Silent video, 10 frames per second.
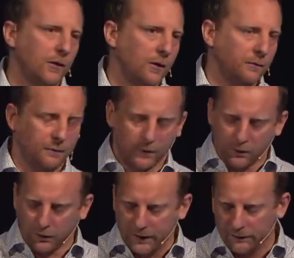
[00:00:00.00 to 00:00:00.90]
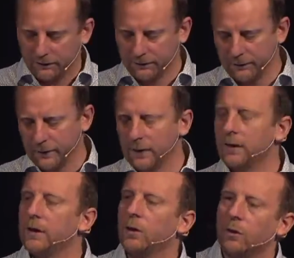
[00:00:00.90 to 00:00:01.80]
of grief.
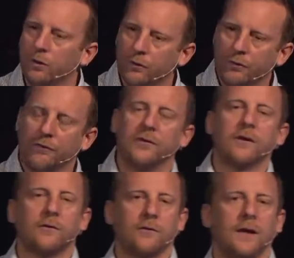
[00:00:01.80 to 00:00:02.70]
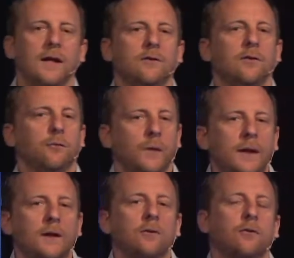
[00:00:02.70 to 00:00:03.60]
The sixth stage is
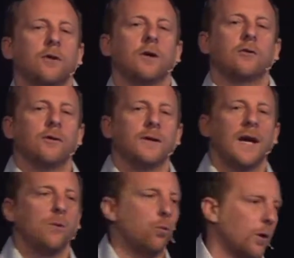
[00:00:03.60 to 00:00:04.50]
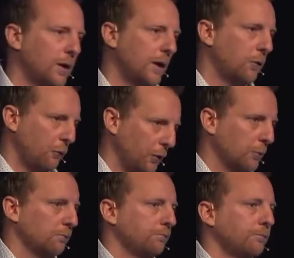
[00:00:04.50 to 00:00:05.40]
reconstruction and working
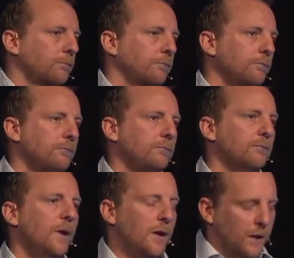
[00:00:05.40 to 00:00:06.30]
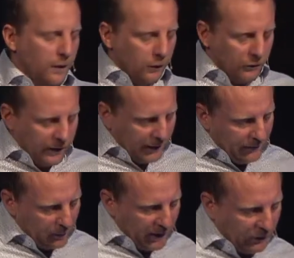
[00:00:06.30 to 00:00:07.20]
through. You see, in
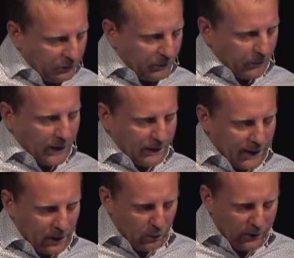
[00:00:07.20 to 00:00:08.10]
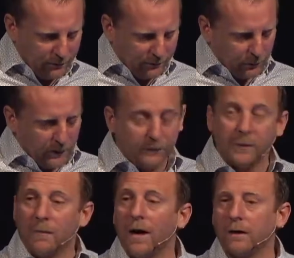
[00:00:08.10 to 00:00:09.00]
the basement right now, we've
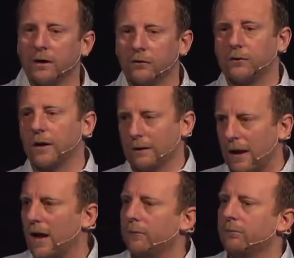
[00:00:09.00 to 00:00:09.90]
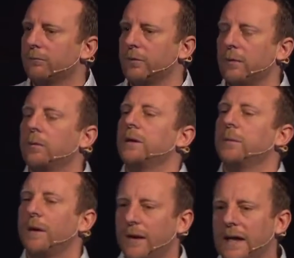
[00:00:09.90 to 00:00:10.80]
demolished a lot. Probably
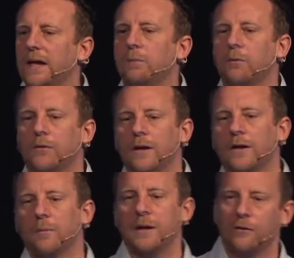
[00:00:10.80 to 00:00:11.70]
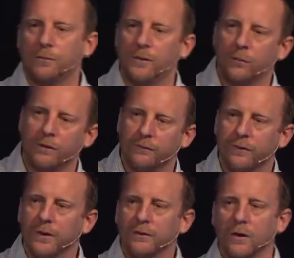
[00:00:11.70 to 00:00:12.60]
about 80% of the basement, we've
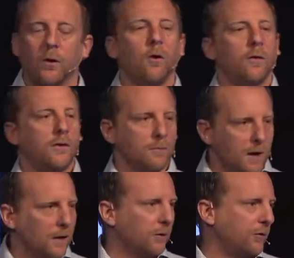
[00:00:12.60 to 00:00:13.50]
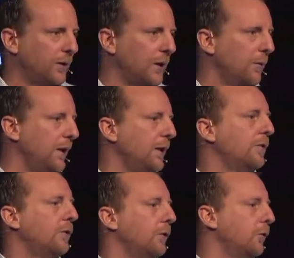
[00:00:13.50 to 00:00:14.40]
done all the demolishing that we need
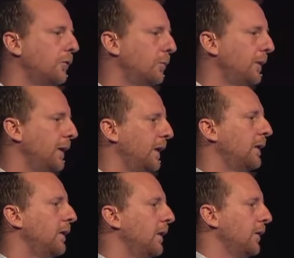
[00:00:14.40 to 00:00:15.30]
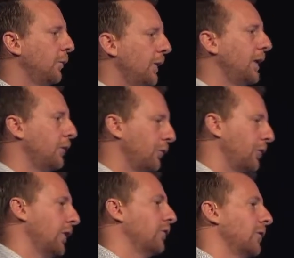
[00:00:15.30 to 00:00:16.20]
to do to begin the
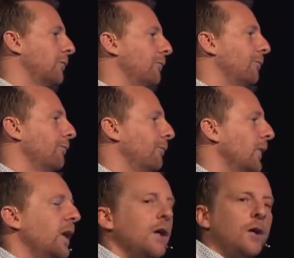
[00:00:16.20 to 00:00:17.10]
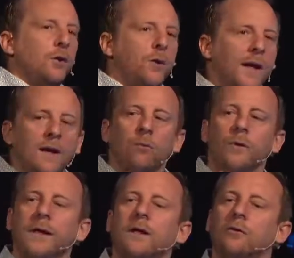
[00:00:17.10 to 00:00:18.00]
reconstruction. You can't
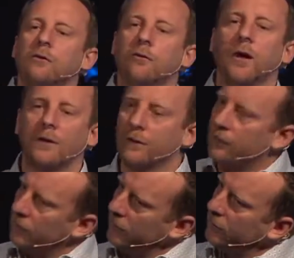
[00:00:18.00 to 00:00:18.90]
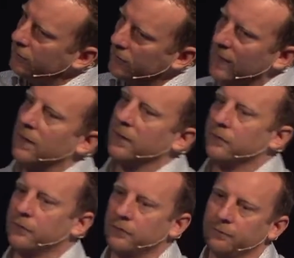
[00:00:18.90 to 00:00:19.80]
reconstruct until you
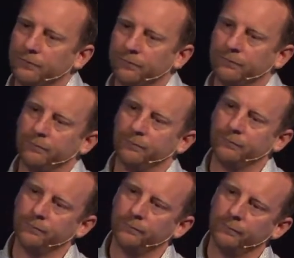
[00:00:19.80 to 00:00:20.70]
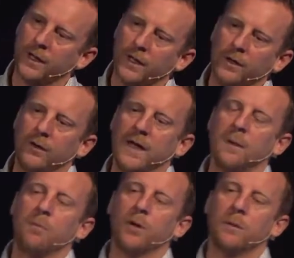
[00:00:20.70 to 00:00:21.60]
demolish. You
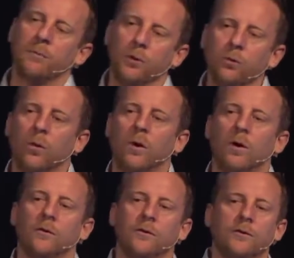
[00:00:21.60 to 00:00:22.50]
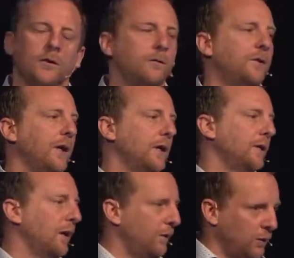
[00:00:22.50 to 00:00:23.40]
can't put up new walls until you've taken
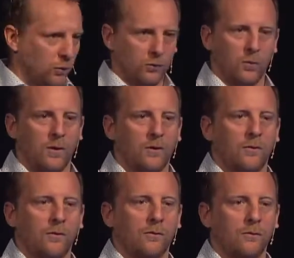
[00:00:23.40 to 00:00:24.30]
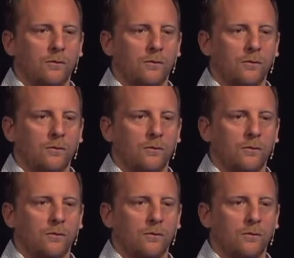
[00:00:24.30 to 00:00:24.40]
down the old walls.